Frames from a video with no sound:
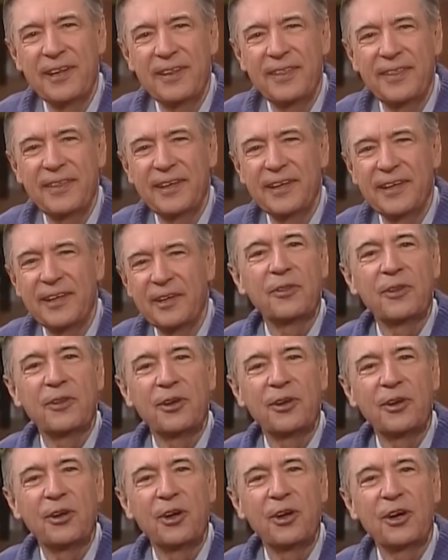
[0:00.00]
from afar
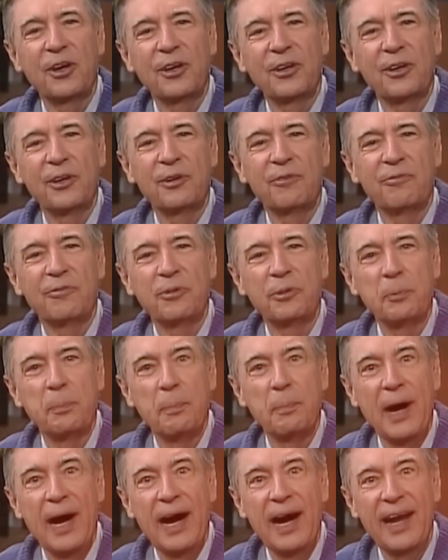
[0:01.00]
but as someone who had
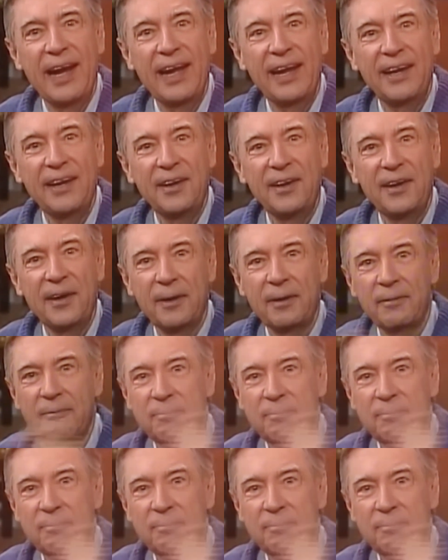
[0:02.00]
lived through it.